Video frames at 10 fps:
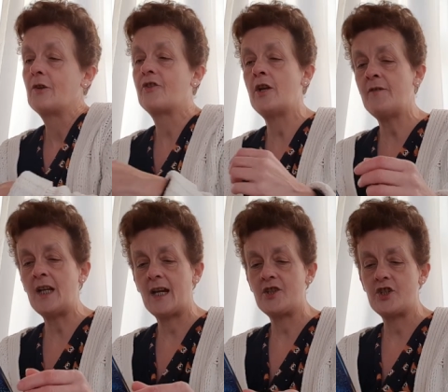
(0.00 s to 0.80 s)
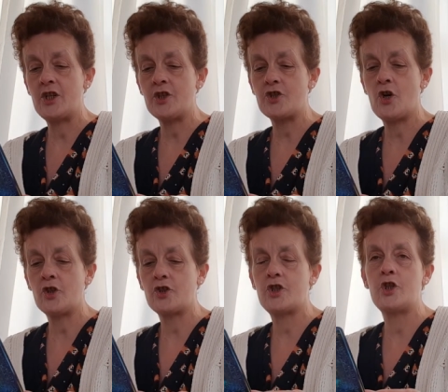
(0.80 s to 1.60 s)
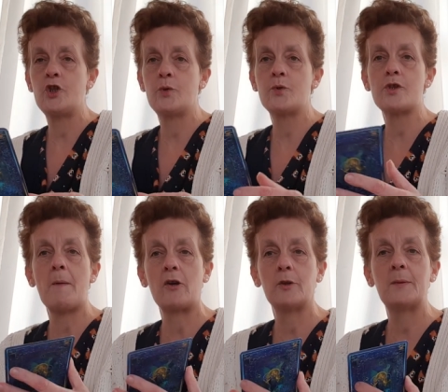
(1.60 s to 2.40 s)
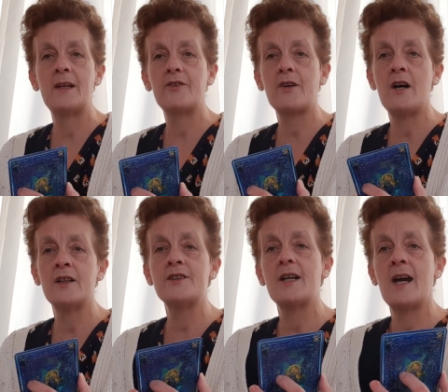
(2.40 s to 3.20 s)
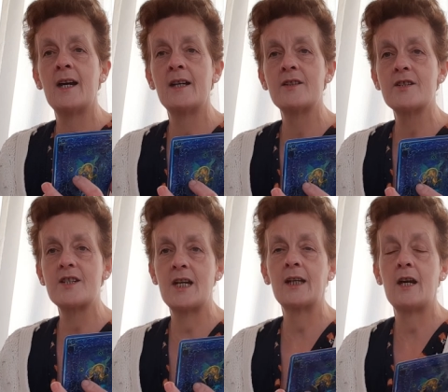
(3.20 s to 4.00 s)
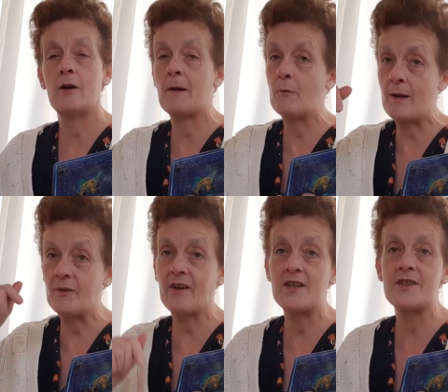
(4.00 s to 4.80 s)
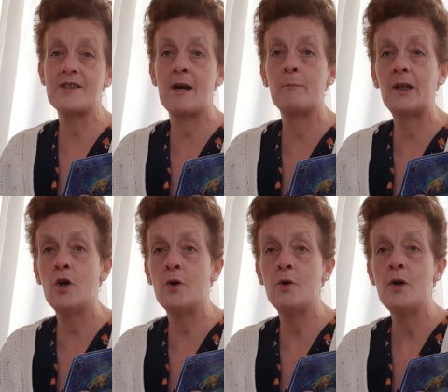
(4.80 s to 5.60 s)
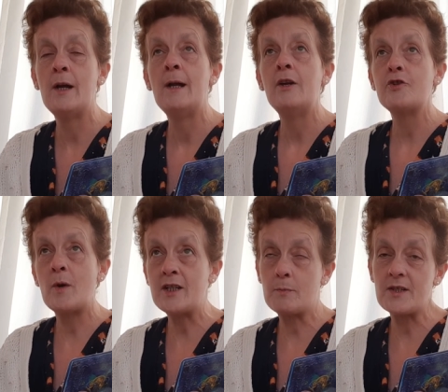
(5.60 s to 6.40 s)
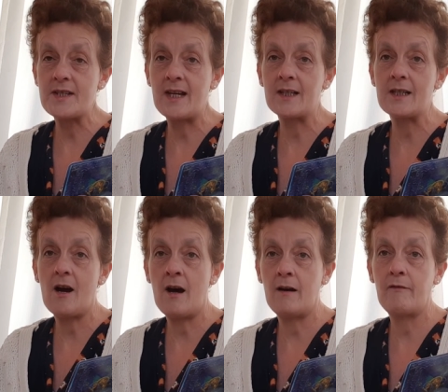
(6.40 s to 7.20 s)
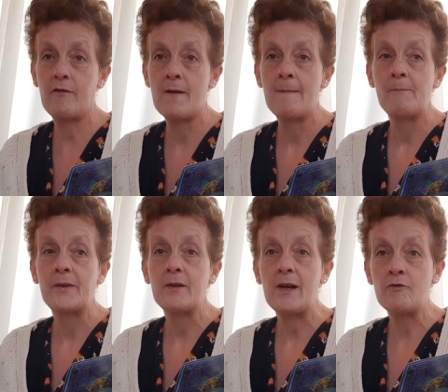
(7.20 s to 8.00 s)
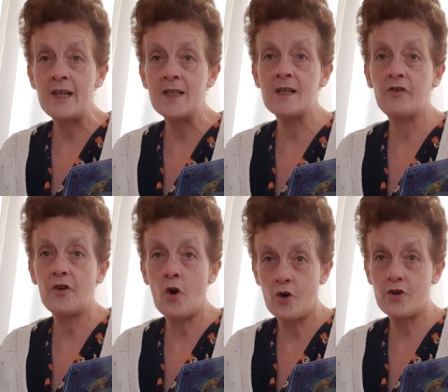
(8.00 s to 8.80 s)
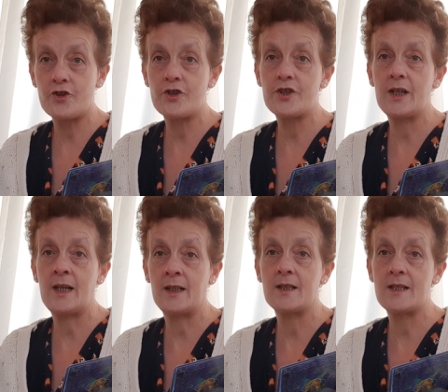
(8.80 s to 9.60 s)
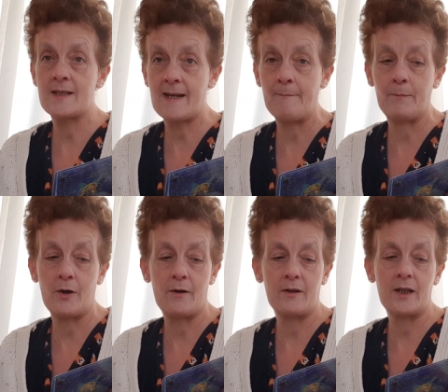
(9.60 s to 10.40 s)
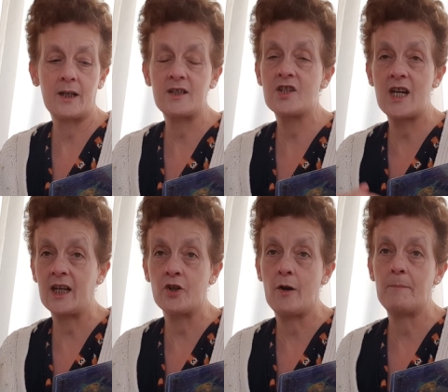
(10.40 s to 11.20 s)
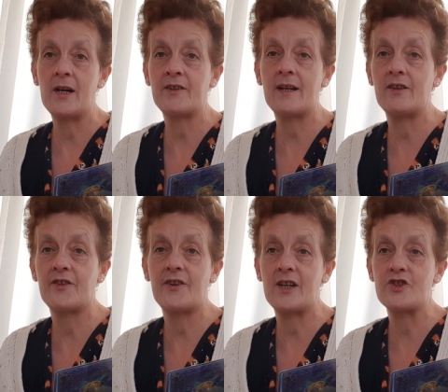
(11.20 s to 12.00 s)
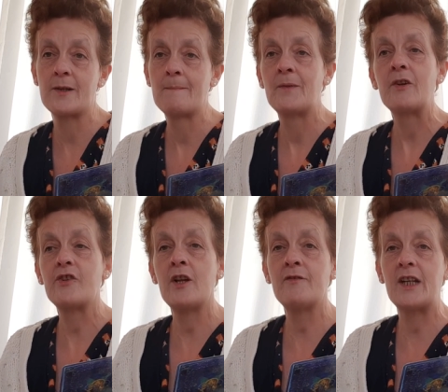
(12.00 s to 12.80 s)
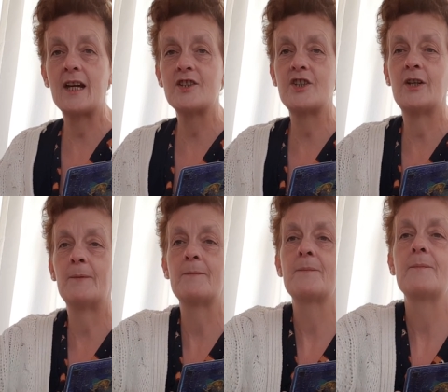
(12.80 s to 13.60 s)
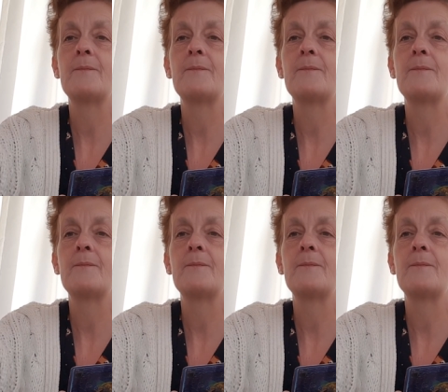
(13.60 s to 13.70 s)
So love and light to you. Talk to you tomorrow, please God, and take care. My website is down below. 20% off readings ordered in December, taken up at any stage. So love and light to you.